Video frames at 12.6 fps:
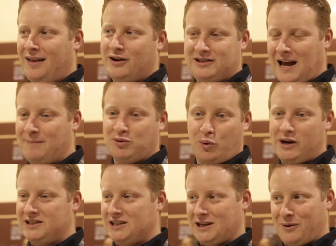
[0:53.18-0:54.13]
There's times where
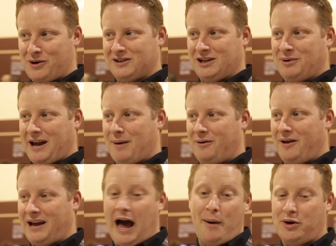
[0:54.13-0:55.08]
we sit there with our cinema camera
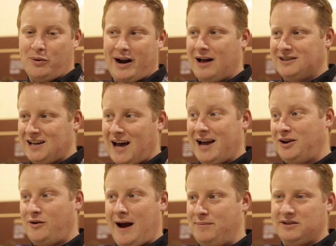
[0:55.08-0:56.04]
like, I want to run outside
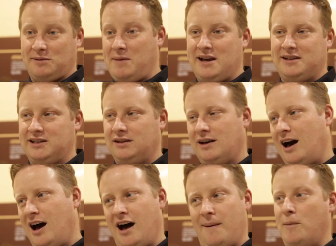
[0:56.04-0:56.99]
and grab this amazing
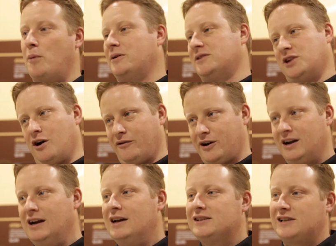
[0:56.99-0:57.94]
moment's
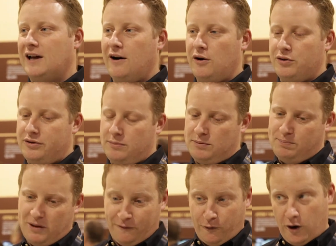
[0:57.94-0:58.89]
over. So
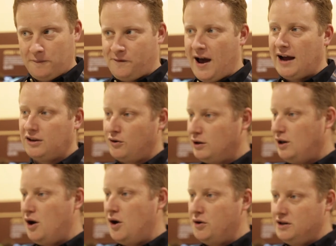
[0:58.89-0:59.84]
the form factor
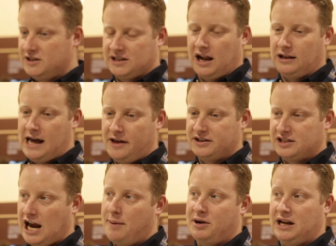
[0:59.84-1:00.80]
alone is going to allow
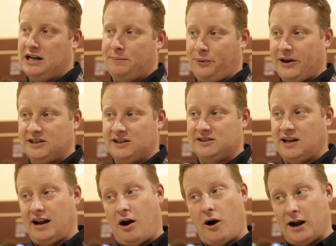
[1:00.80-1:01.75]
this camera to get into places
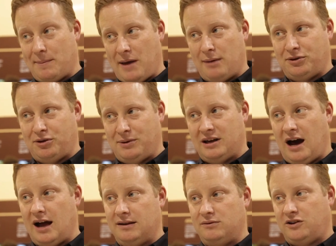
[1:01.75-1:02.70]
that aren't able to be
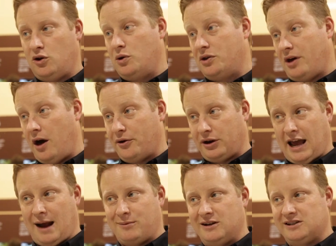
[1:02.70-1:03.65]
gotten to with other
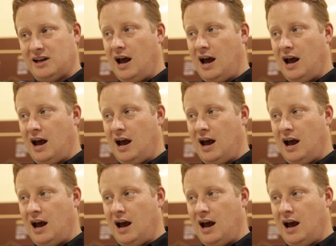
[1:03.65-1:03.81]
cameras.